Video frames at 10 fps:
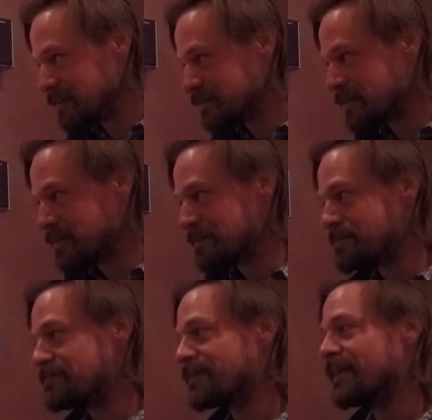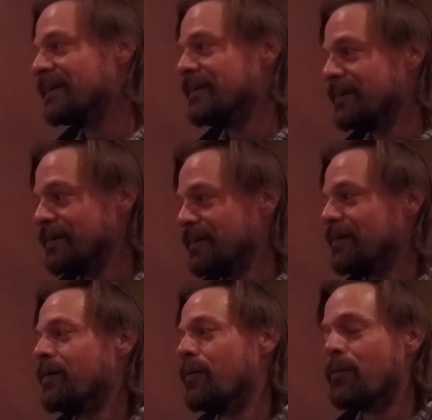So,
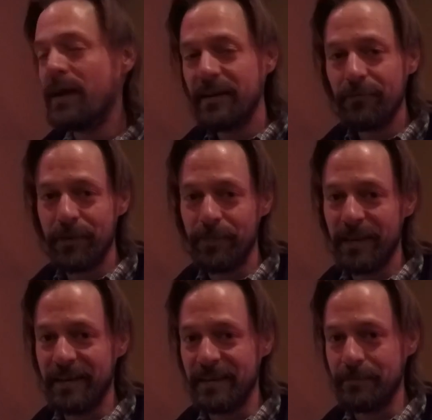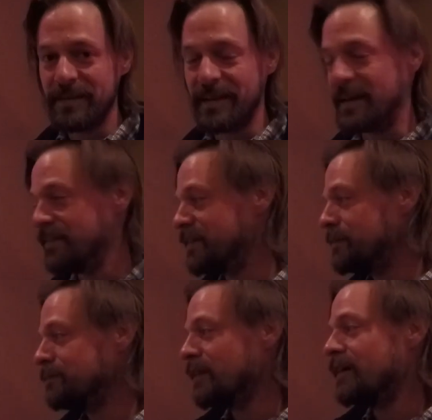when we plant them
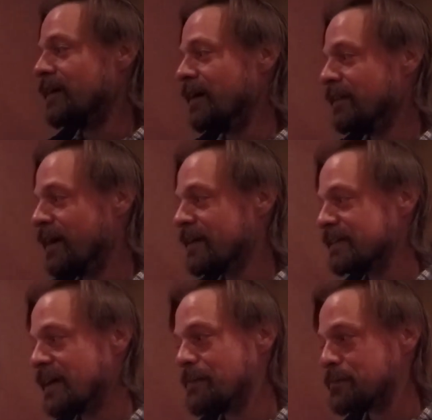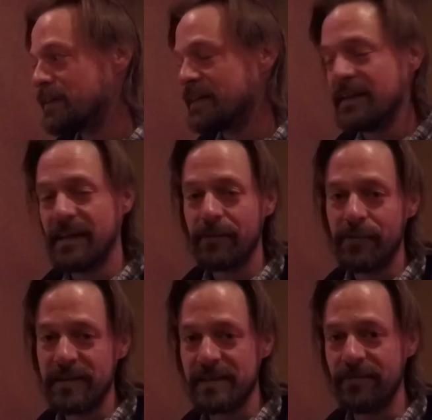together, a lot of times we can
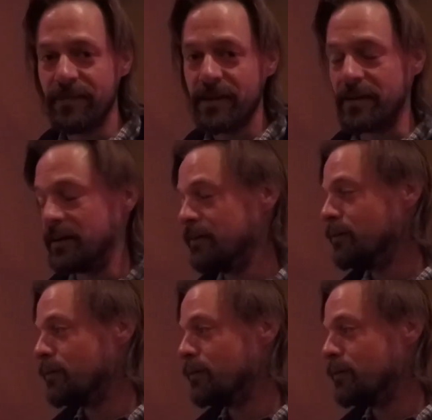increase the vigor.